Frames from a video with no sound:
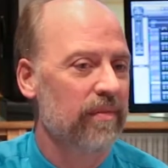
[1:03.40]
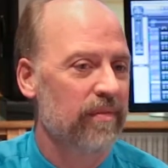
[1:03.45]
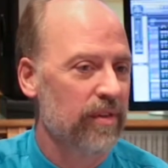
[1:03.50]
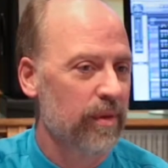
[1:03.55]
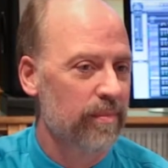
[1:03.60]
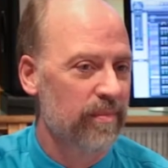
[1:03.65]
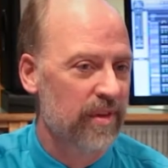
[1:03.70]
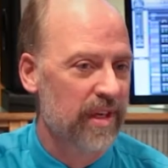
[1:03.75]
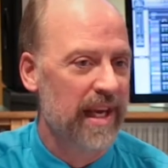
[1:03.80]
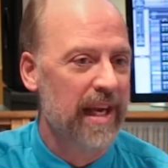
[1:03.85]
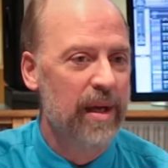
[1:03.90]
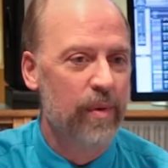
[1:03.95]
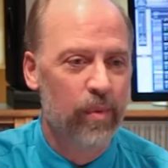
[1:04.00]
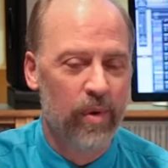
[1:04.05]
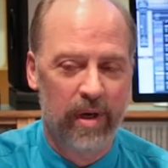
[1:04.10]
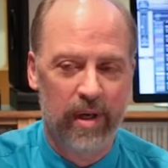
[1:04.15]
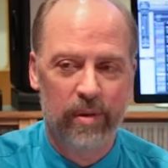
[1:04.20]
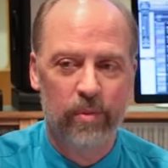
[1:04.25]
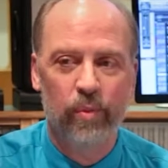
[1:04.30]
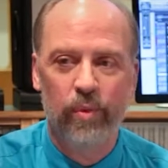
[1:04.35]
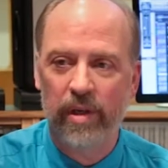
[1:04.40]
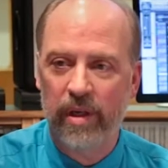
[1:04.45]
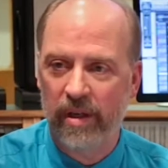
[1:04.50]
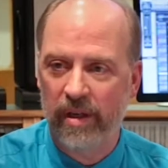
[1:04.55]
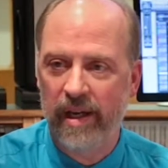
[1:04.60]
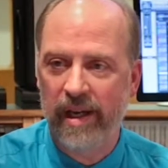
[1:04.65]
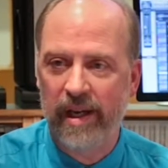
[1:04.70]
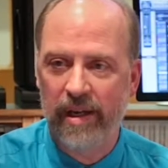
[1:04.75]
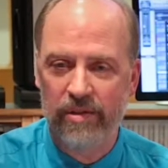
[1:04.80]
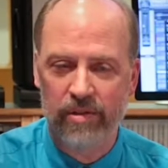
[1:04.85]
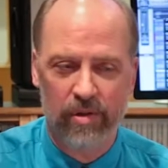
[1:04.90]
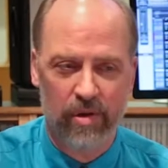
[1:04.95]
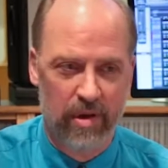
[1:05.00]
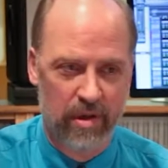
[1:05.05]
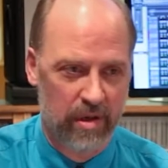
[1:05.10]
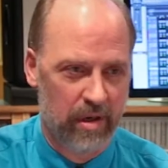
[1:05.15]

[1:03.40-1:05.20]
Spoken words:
From day one, we are hands-on.